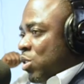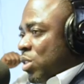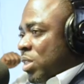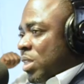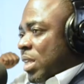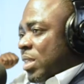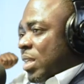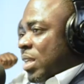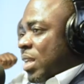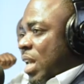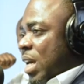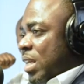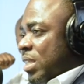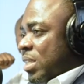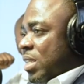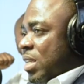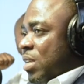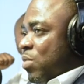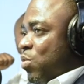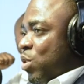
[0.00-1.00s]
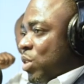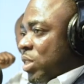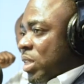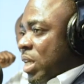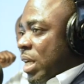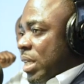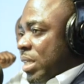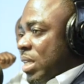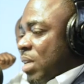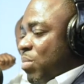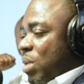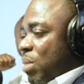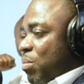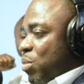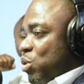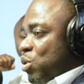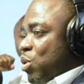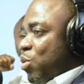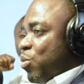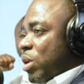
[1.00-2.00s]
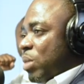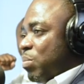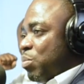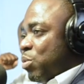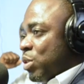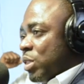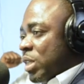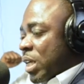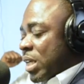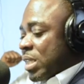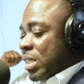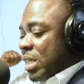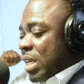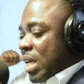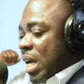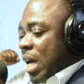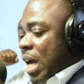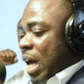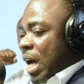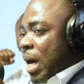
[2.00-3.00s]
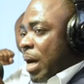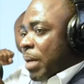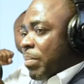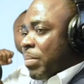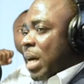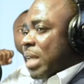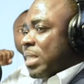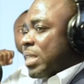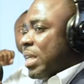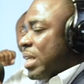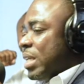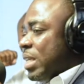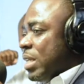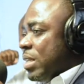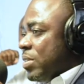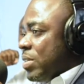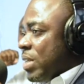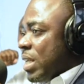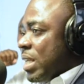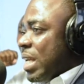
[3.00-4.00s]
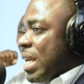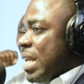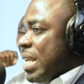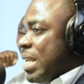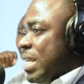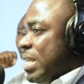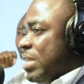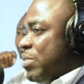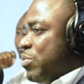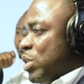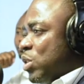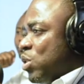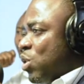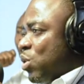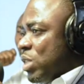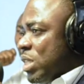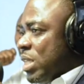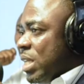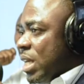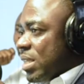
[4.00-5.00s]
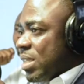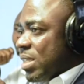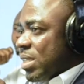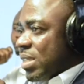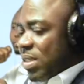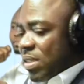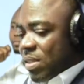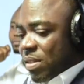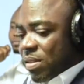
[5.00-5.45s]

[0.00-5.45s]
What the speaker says: you started last year was the Tema Motorway project. Has it yielded any results yet?